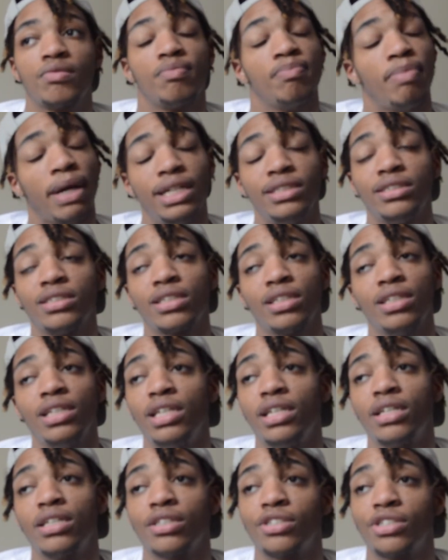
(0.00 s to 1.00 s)
Basically,
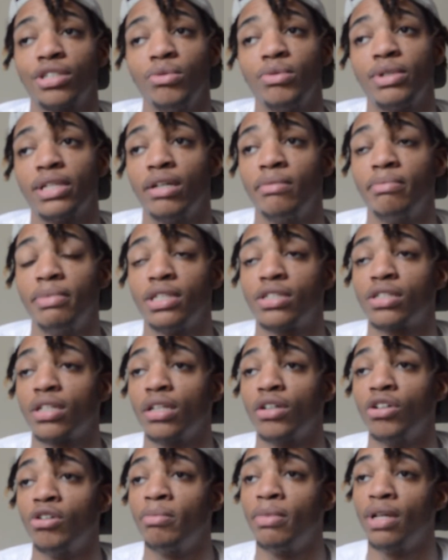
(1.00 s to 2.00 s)
he can shoot that bitch a
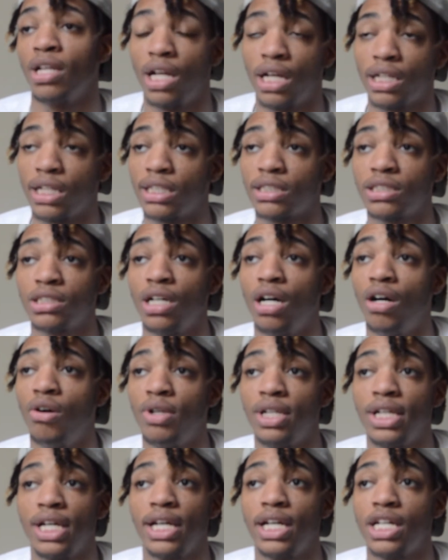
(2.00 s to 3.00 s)
little bit. Like, that's the
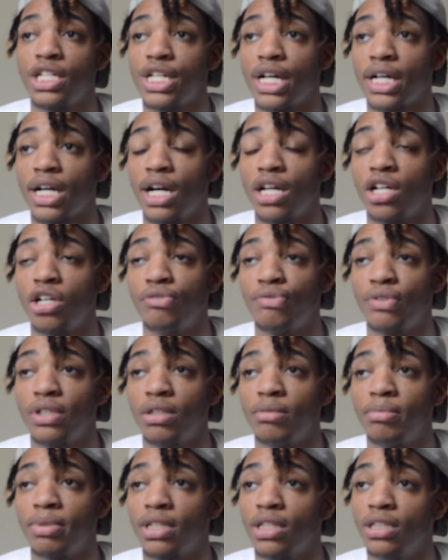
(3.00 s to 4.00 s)
only edge I got over
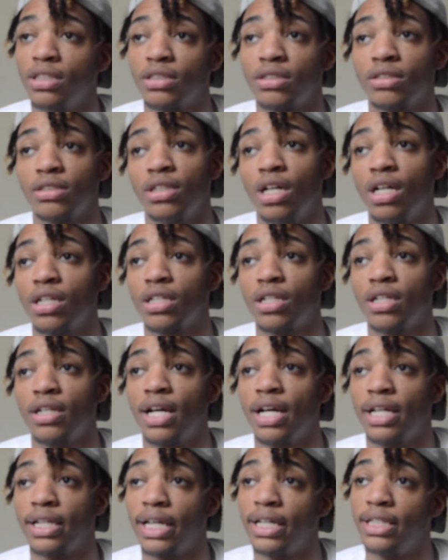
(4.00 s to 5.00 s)
it. Because other than
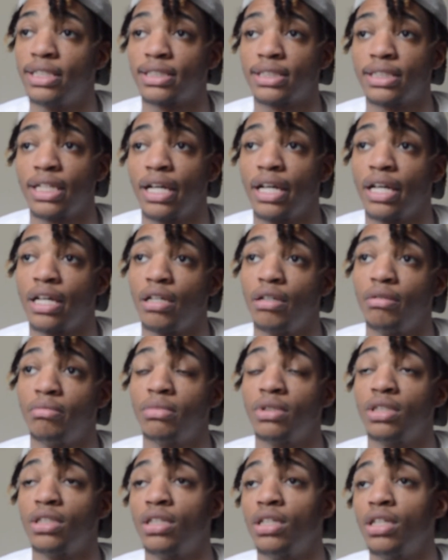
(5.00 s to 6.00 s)
that, they the same.
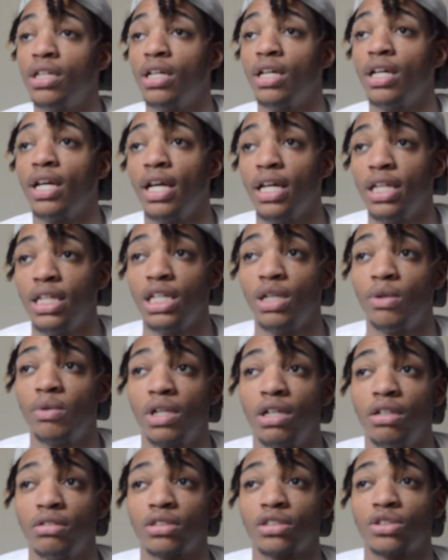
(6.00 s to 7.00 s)
And
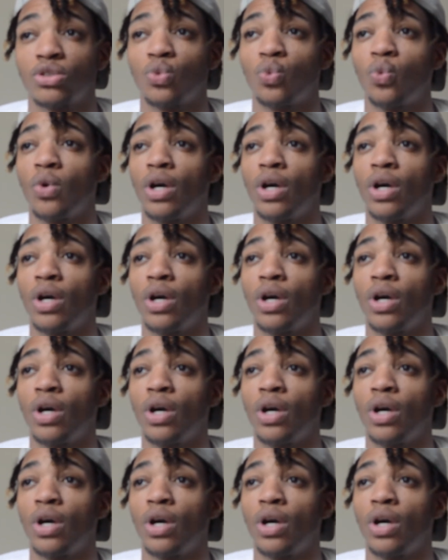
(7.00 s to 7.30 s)
D-Rose is